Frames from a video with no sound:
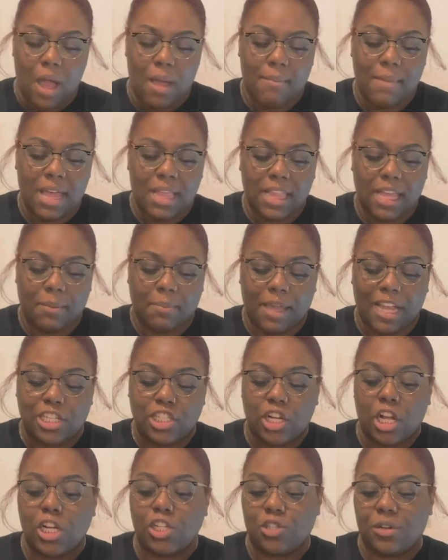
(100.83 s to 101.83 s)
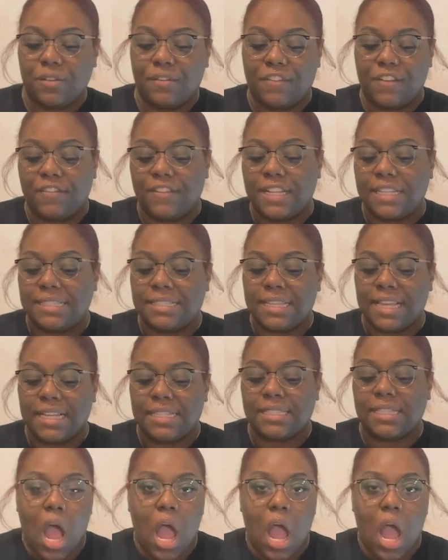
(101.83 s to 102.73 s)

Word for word: I'm at like page 156.